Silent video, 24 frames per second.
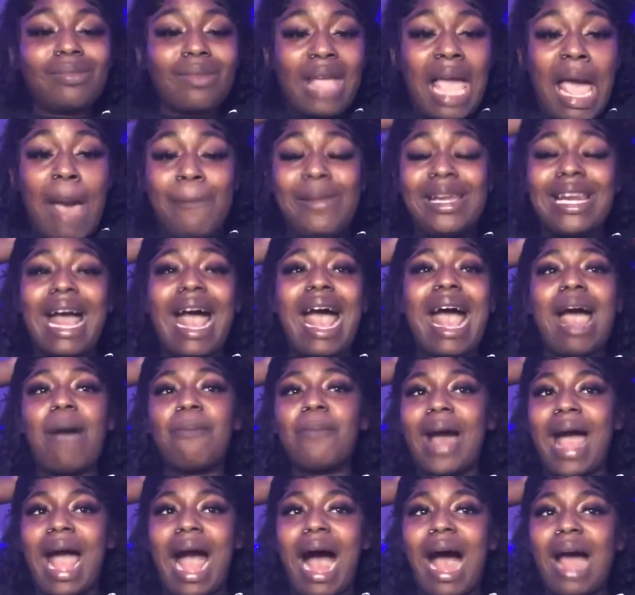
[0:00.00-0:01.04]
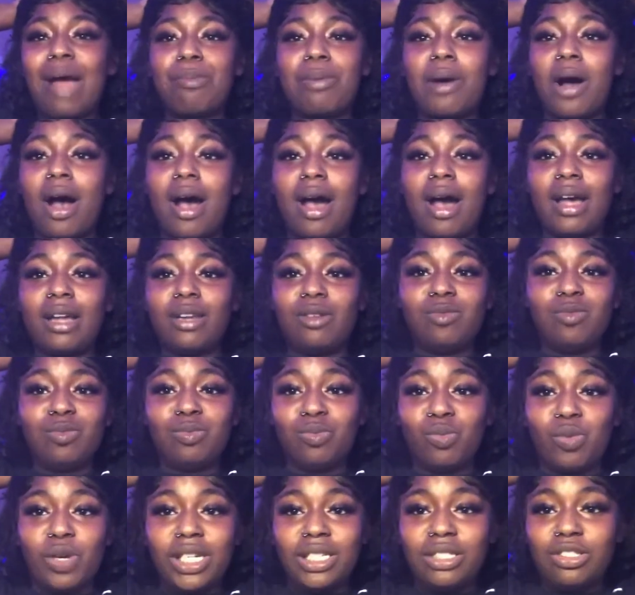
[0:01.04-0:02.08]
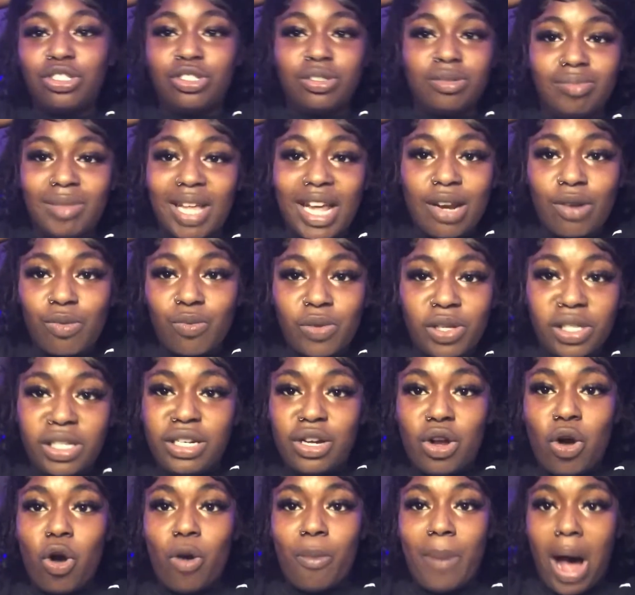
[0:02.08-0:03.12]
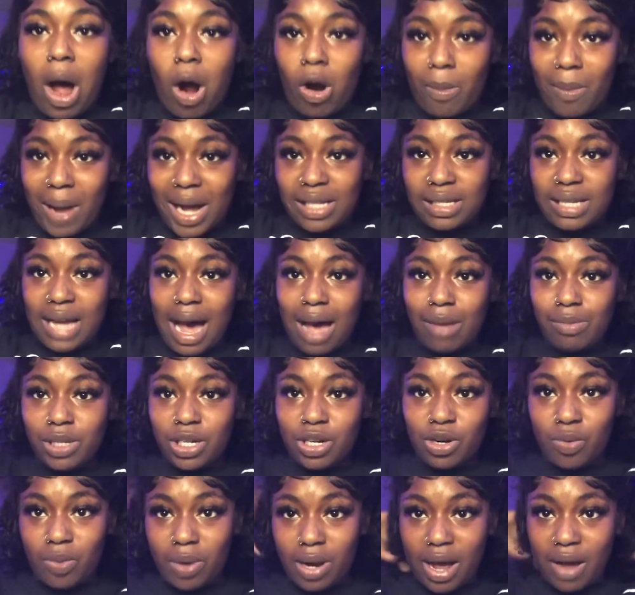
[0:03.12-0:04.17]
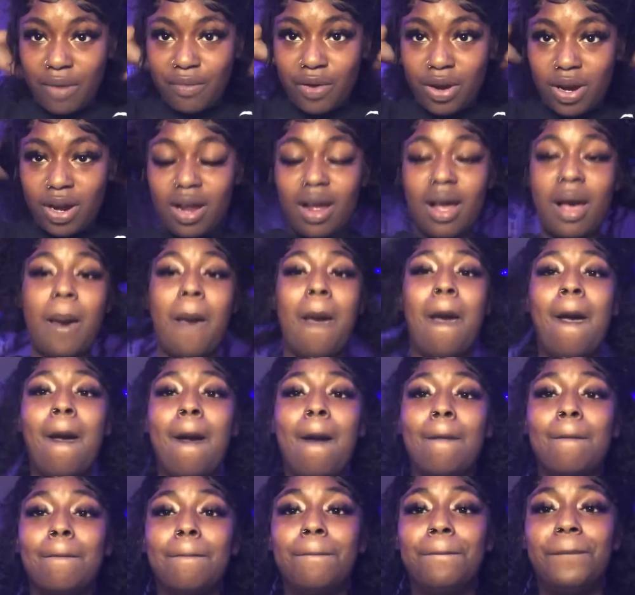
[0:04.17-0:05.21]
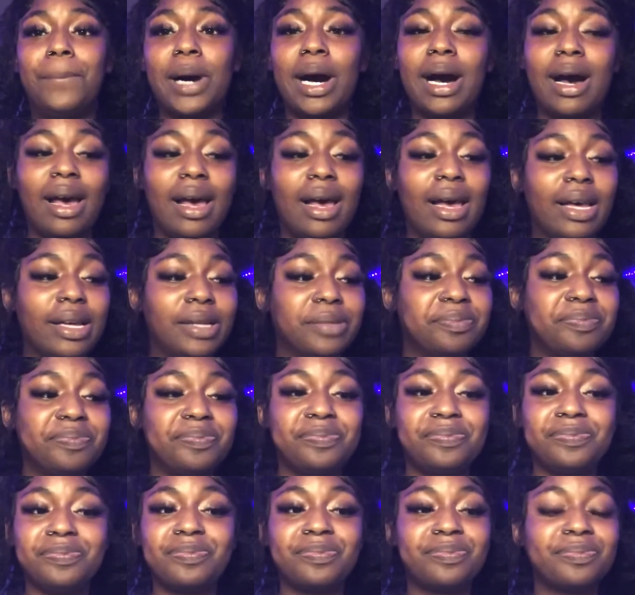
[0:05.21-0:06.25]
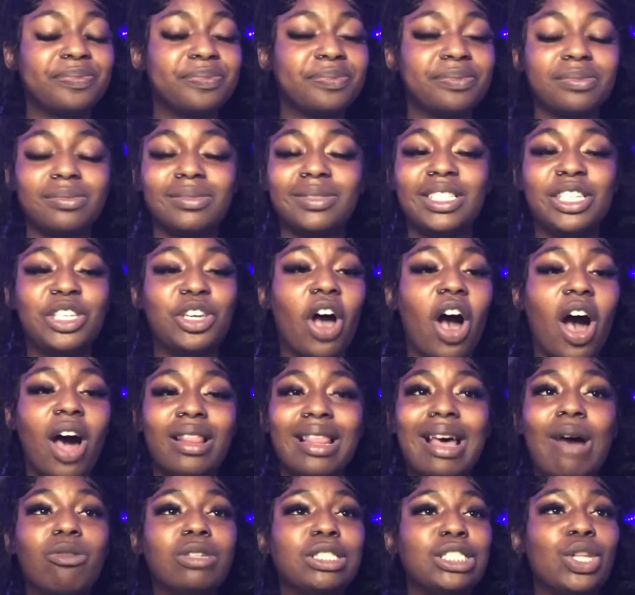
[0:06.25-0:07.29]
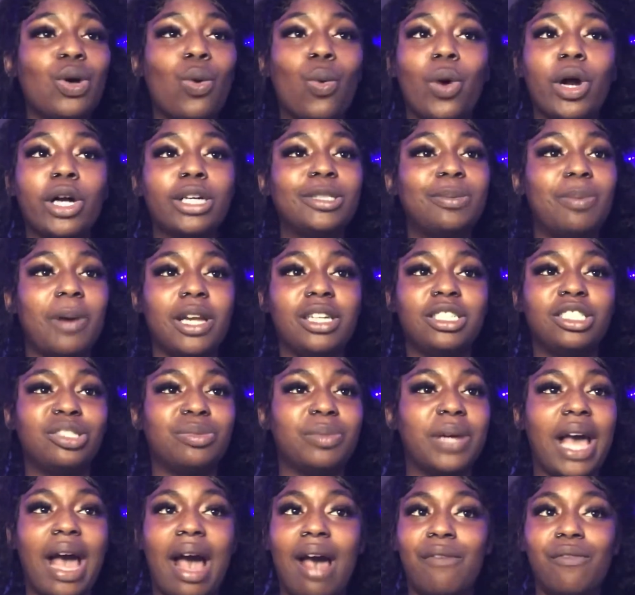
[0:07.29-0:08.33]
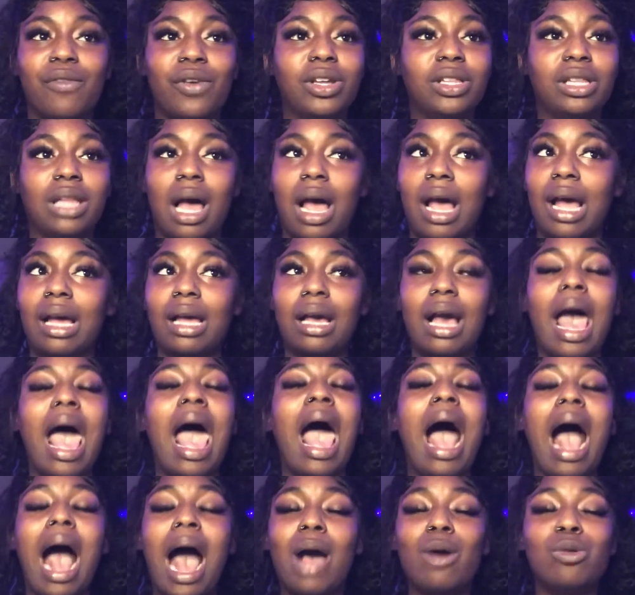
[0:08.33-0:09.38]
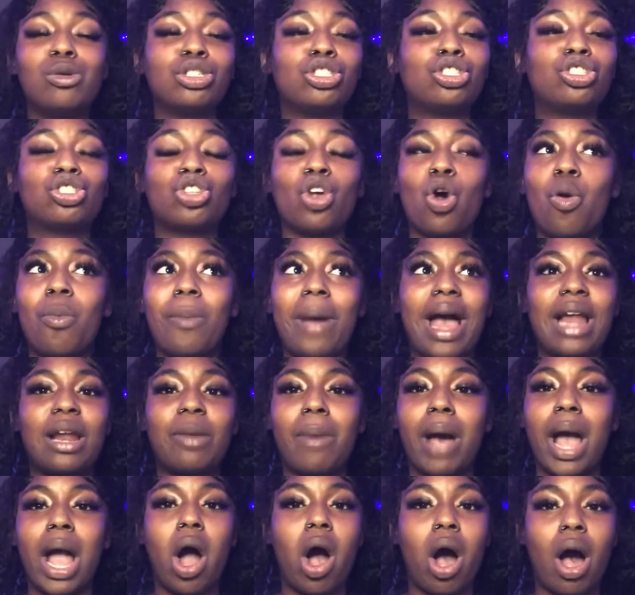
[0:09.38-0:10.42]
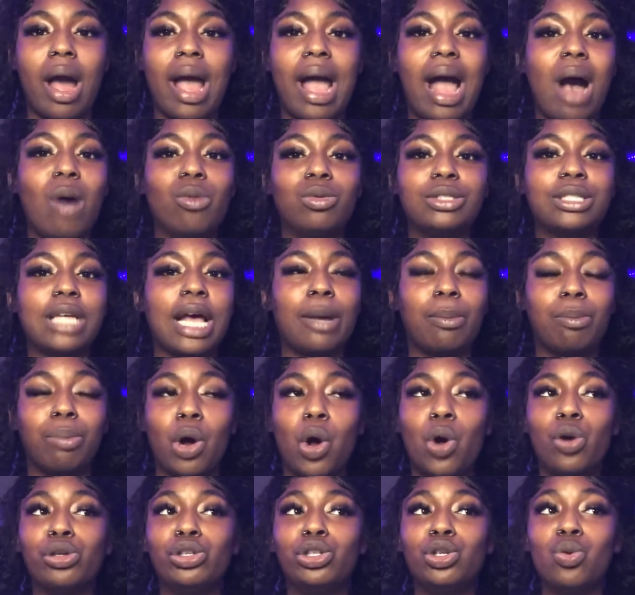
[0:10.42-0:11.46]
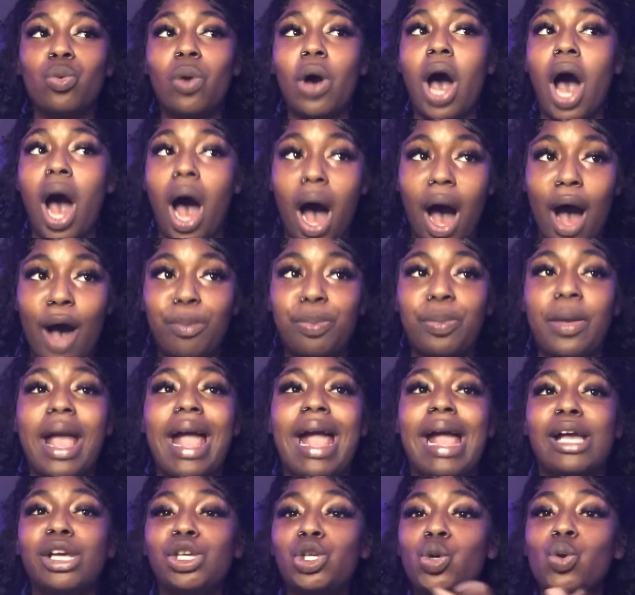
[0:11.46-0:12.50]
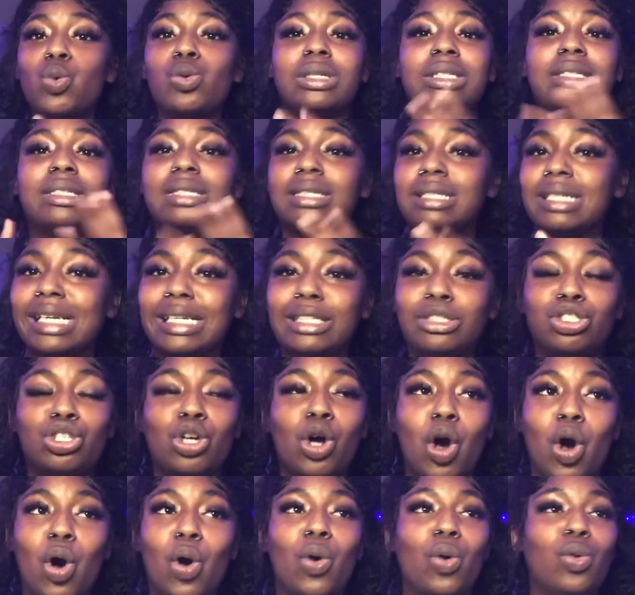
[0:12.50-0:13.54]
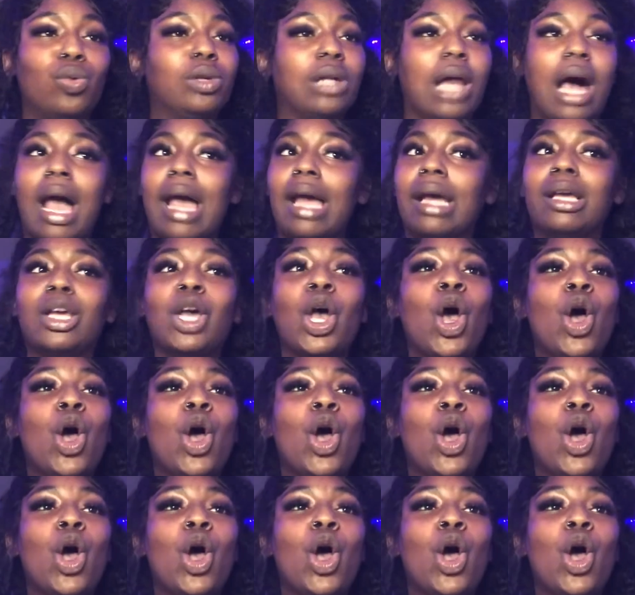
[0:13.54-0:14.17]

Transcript: I mean, I had my iPod, which they didn't really know about, or my tablet or whatever. But, y'all, that was the worst punishment ever. Like, I was so mad at my aunt. I was like, bro, you a op and you a snitch hoe. Like,